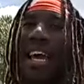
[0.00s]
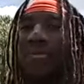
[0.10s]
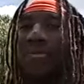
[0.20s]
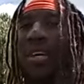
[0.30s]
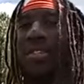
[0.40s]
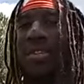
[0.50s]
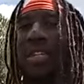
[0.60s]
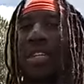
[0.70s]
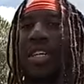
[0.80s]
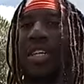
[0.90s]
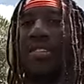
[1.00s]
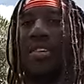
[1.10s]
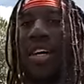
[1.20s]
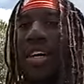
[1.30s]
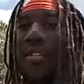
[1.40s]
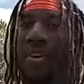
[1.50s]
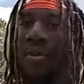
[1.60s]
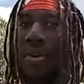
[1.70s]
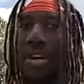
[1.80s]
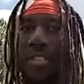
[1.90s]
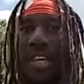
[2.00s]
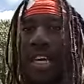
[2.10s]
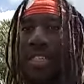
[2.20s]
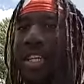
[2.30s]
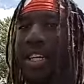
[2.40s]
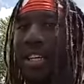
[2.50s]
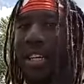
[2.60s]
of aspects with it. It's footwork, technique,